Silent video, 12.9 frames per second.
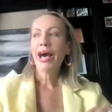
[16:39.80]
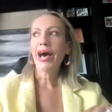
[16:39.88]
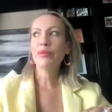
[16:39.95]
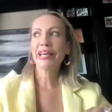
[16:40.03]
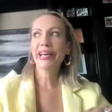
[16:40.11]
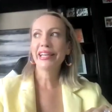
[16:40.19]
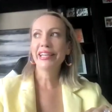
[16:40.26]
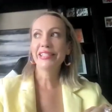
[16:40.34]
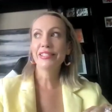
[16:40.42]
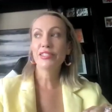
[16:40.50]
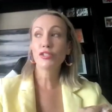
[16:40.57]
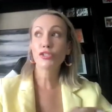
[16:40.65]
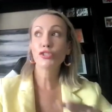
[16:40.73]
because
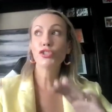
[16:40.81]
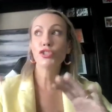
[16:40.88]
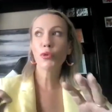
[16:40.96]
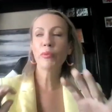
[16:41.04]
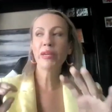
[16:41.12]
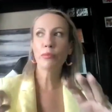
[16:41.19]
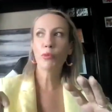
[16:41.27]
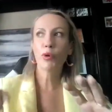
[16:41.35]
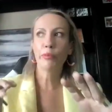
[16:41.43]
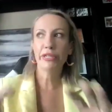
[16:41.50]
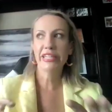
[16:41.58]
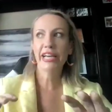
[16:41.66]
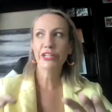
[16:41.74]
there's so many more
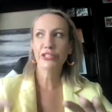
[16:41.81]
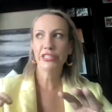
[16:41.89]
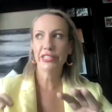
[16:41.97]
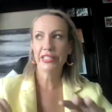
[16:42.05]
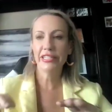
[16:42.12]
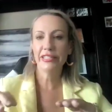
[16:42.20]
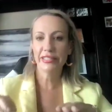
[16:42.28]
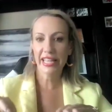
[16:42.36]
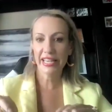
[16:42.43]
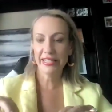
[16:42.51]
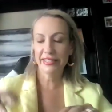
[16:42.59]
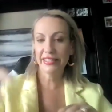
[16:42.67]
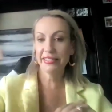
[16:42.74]
protections in these
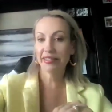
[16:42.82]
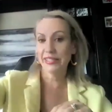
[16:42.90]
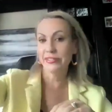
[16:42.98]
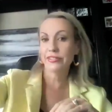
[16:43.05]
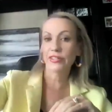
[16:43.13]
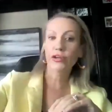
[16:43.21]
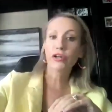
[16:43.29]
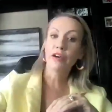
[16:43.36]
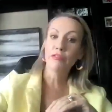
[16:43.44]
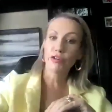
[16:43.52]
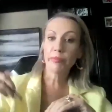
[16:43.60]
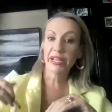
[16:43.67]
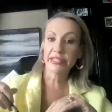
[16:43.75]
cases since they're
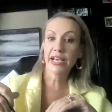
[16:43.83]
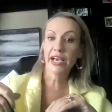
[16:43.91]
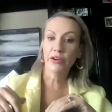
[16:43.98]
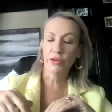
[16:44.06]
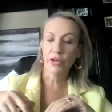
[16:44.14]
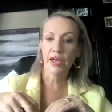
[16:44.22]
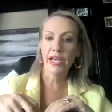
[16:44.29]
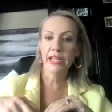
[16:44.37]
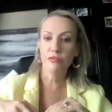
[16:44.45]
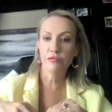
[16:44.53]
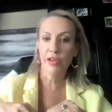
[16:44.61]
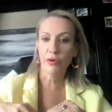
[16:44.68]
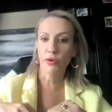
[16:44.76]
governed by Title IX
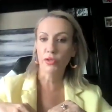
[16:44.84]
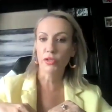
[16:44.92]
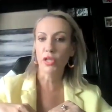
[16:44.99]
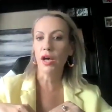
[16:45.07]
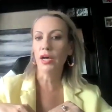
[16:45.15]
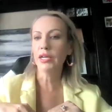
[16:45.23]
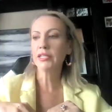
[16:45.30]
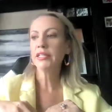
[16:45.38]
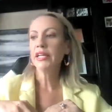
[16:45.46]
and federal law.